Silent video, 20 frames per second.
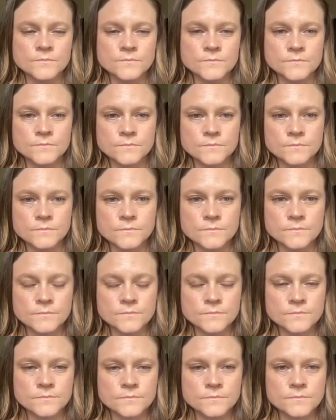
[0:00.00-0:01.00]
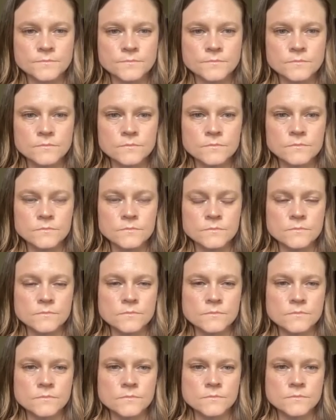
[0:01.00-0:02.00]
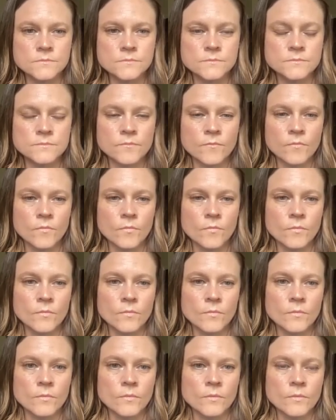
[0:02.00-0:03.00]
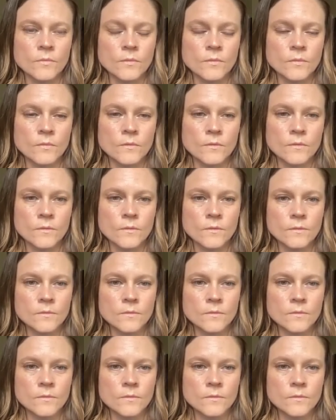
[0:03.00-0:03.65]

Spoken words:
No words are spoken by the person on screen.